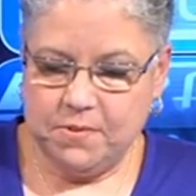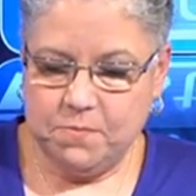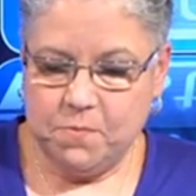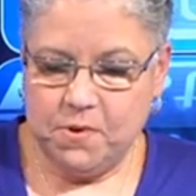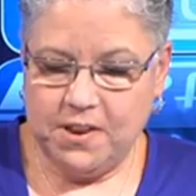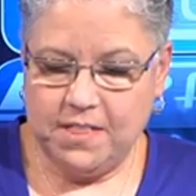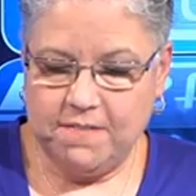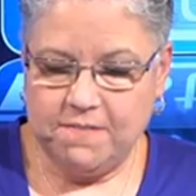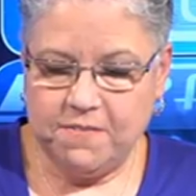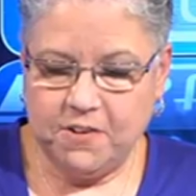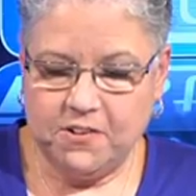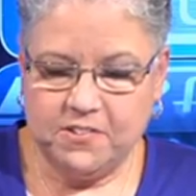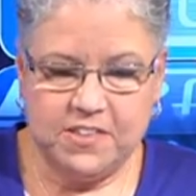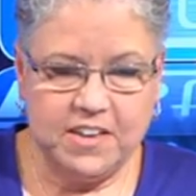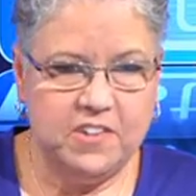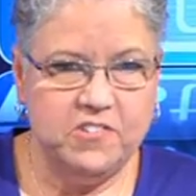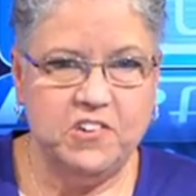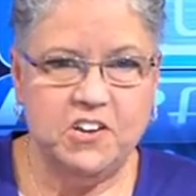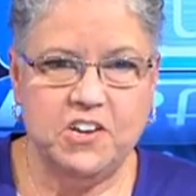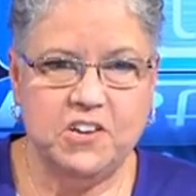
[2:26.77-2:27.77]
One of the first
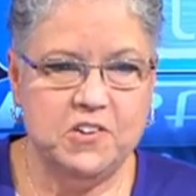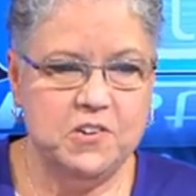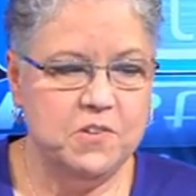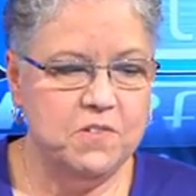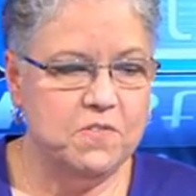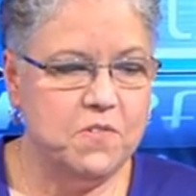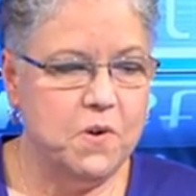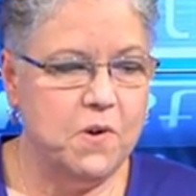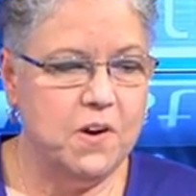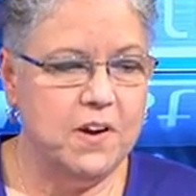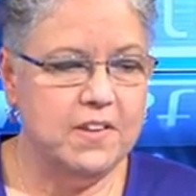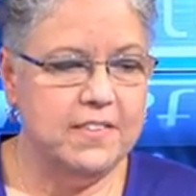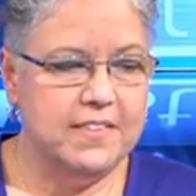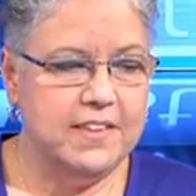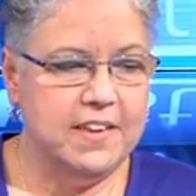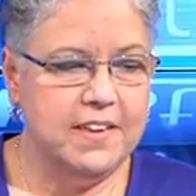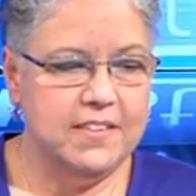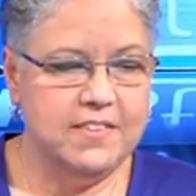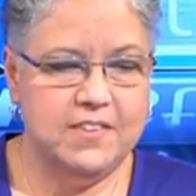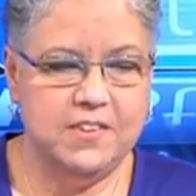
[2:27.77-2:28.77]
things you can do, of course,
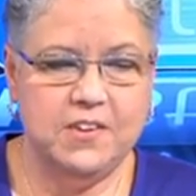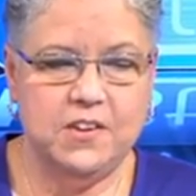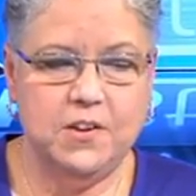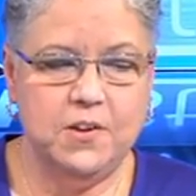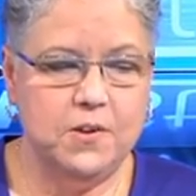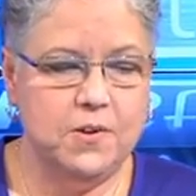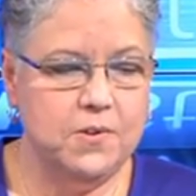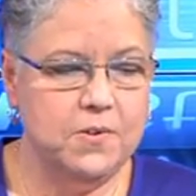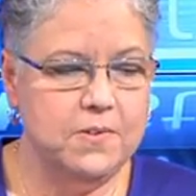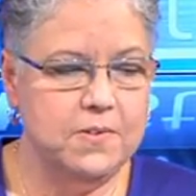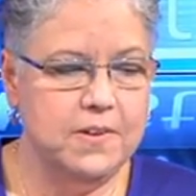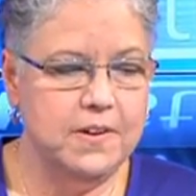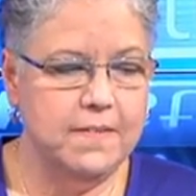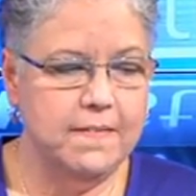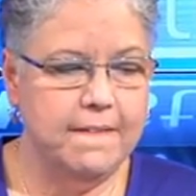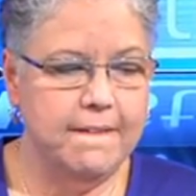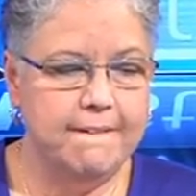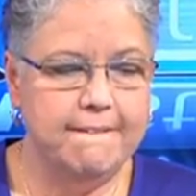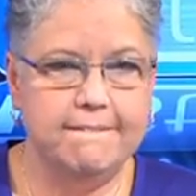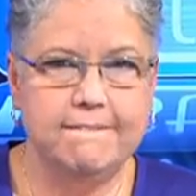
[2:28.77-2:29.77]
is to
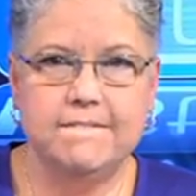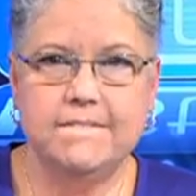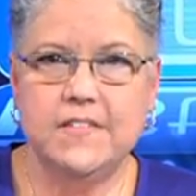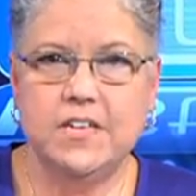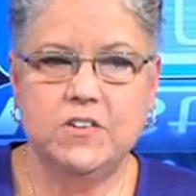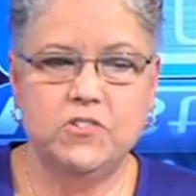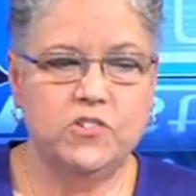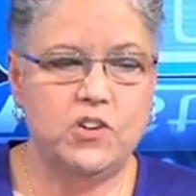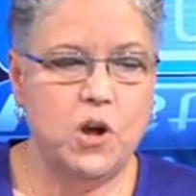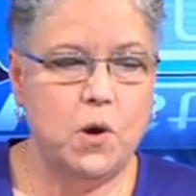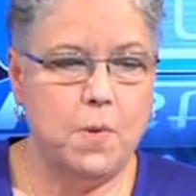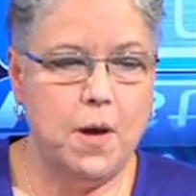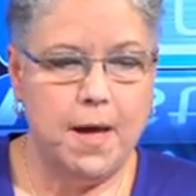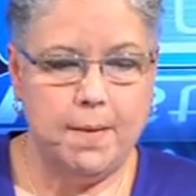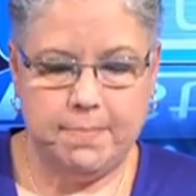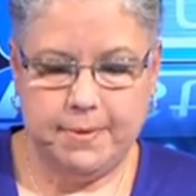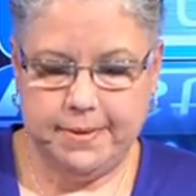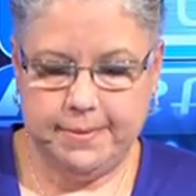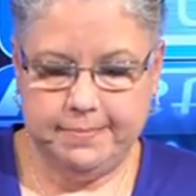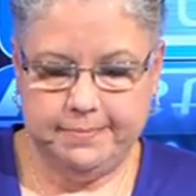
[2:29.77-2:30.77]
show
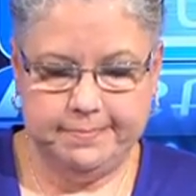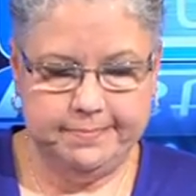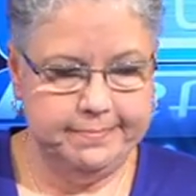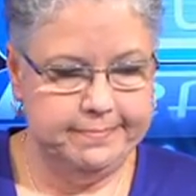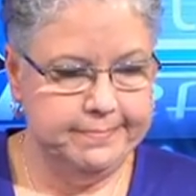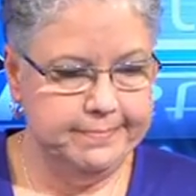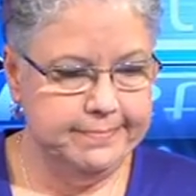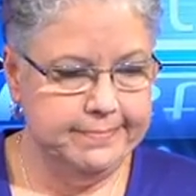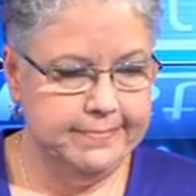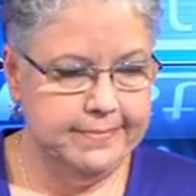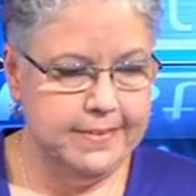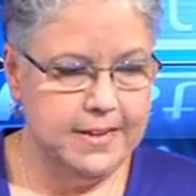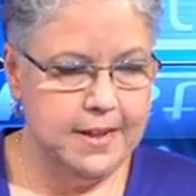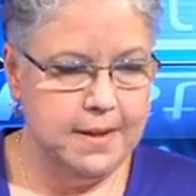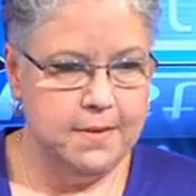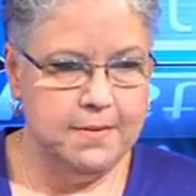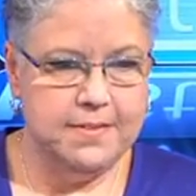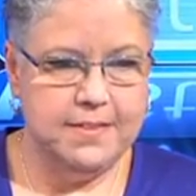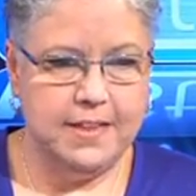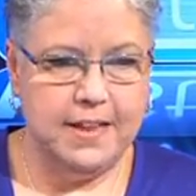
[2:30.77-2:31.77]
up.
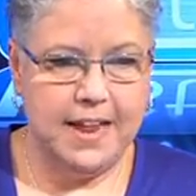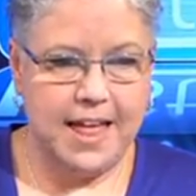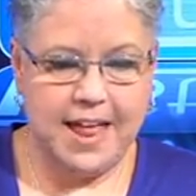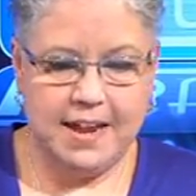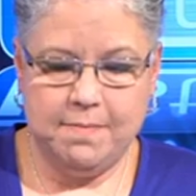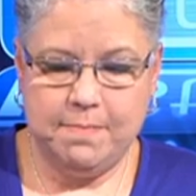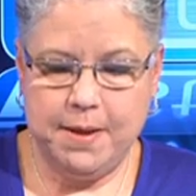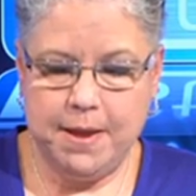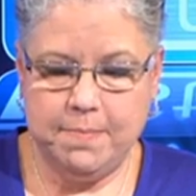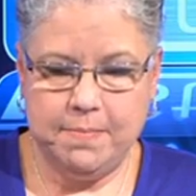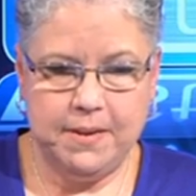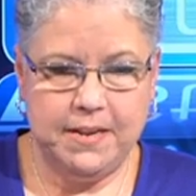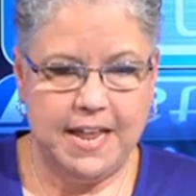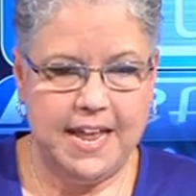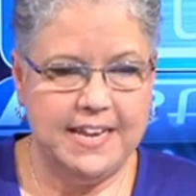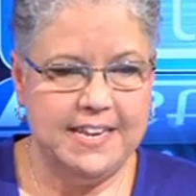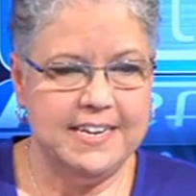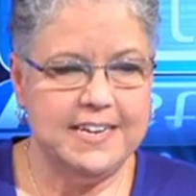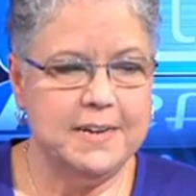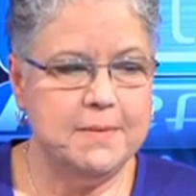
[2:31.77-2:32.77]
A lot of people
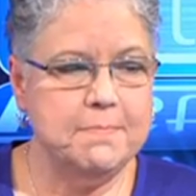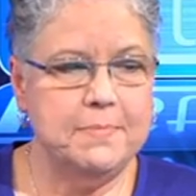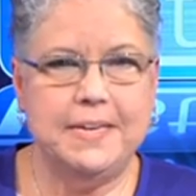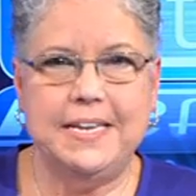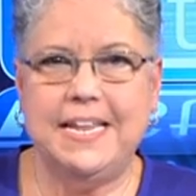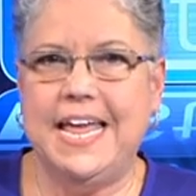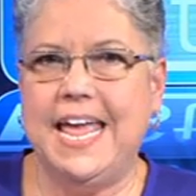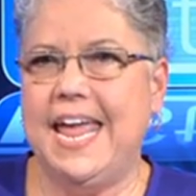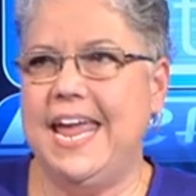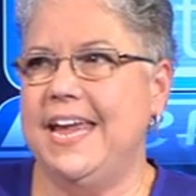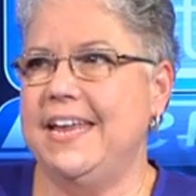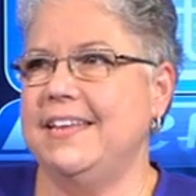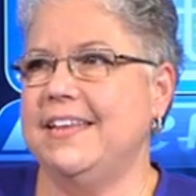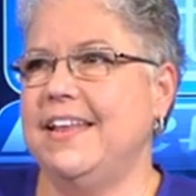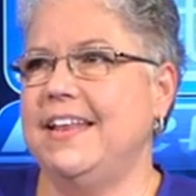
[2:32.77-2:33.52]
like to complain.